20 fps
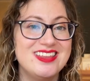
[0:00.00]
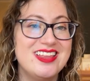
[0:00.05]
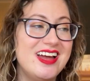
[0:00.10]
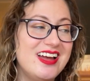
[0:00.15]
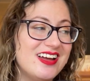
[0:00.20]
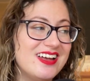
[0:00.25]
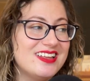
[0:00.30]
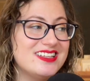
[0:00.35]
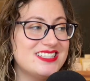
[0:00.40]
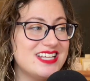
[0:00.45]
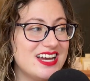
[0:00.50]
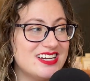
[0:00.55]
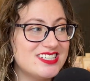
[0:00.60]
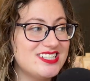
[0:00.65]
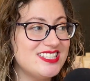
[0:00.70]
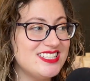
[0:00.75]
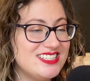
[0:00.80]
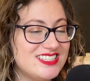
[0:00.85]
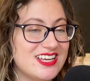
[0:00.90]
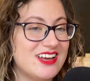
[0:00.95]
Like, it
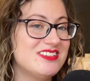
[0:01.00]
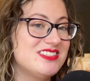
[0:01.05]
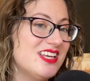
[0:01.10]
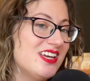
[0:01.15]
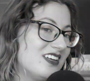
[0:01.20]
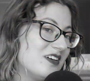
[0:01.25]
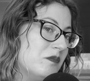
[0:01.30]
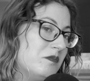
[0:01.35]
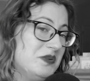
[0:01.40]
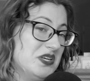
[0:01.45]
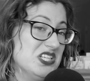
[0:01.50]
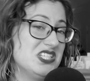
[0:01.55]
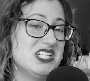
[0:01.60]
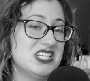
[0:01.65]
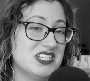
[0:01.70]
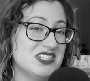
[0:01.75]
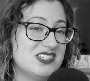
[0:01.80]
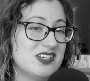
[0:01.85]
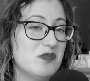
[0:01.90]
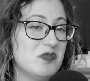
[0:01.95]
actually sounds like a
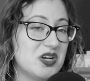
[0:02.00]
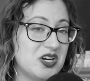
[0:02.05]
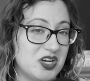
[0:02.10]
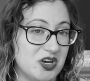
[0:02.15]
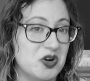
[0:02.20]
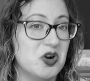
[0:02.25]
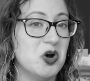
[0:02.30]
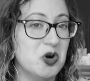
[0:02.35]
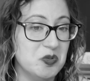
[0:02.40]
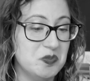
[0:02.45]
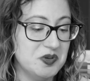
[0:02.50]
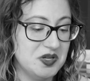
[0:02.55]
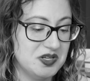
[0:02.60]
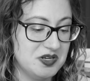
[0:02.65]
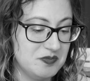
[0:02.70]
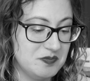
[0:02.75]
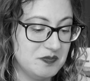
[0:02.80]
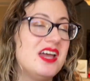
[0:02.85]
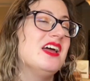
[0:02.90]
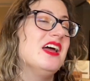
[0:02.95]
business someone could open
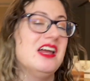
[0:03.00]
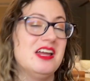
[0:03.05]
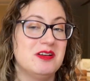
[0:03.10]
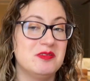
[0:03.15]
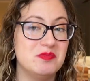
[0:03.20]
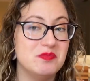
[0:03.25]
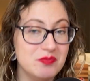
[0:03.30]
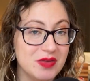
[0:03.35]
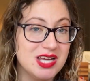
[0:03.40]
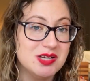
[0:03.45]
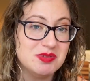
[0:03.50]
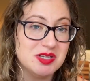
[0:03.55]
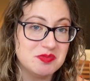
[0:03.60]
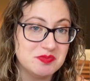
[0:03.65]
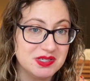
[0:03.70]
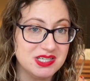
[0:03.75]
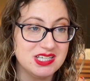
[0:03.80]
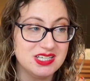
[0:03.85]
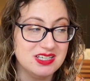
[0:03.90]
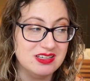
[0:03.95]
and maybe
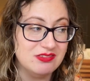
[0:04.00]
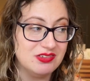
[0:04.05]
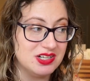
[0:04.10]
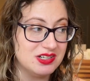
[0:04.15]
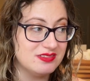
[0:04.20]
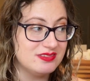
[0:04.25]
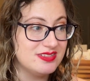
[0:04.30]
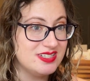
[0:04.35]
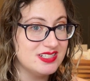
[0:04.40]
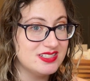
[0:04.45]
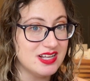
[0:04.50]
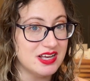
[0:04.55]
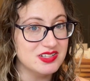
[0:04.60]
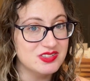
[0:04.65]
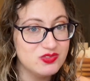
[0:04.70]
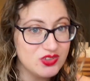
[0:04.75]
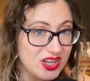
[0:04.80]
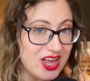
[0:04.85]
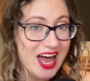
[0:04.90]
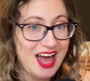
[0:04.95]
be even
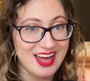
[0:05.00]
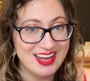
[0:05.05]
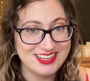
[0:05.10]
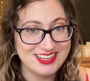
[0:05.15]
successful at.